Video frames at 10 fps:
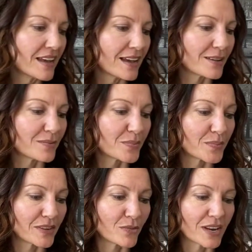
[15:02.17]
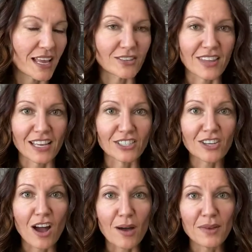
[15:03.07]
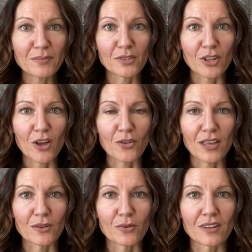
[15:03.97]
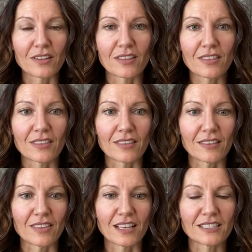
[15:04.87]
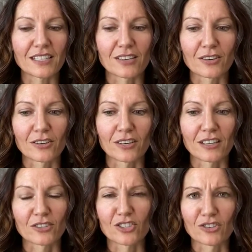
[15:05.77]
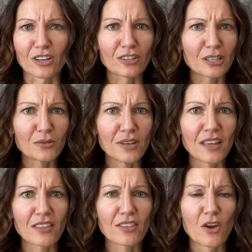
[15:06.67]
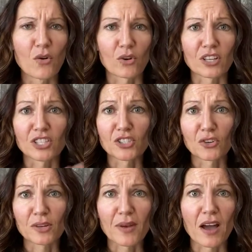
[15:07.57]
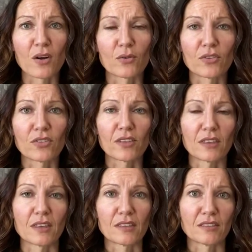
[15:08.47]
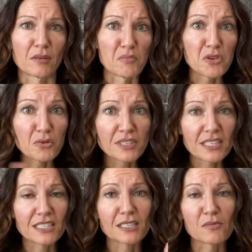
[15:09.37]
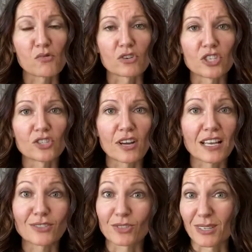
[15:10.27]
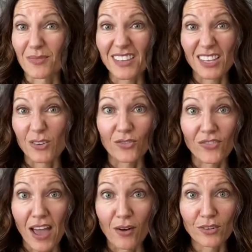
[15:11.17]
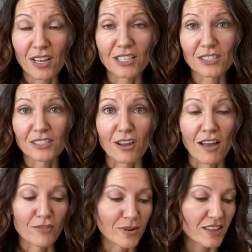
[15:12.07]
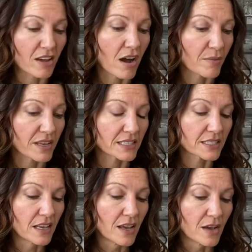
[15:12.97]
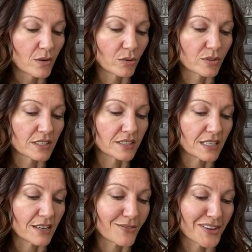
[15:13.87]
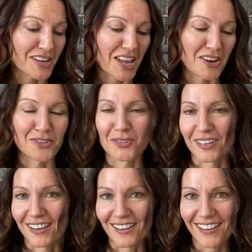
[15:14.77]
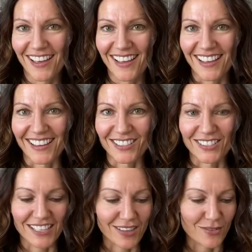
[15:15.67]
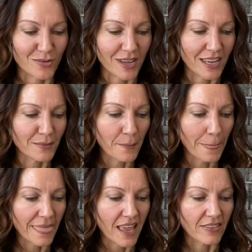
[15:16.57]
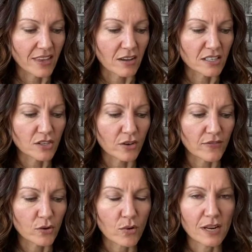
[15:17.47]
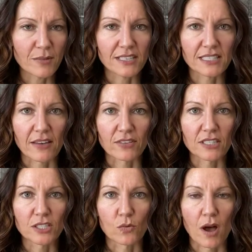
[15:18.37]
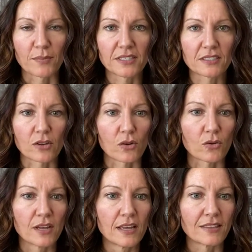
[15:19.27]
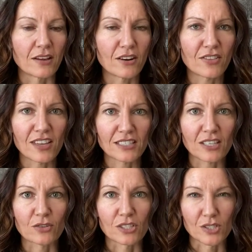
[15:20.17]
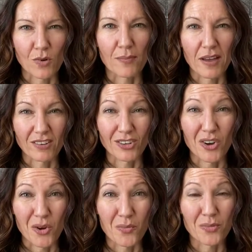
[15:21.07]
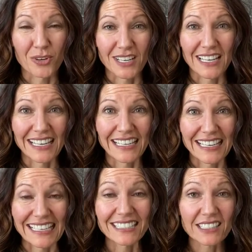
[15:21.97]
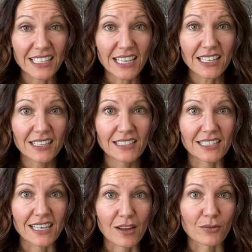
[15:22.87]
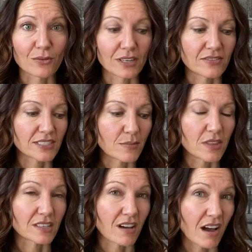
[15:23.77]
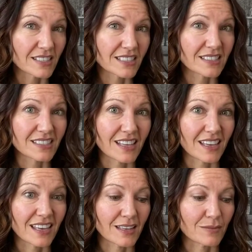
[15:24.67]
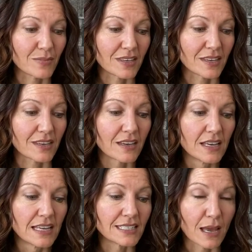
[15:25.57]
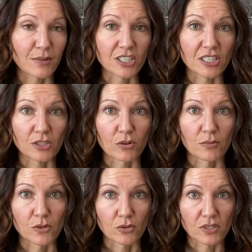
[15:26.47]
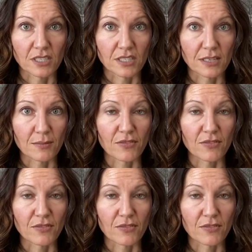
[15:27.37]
Uh, but if you want to enter that, just comment below, like one of the, the things that you're either struggling with or concerned about with immune system or stress or something that you found. I just, everybody that comments will receive an entry into the giveaway. And then also, if you're wanting my seven swaps, so there are things that you can swap out in your home pretty easily to get rid of some of the toxins that can be damaging to our immune system.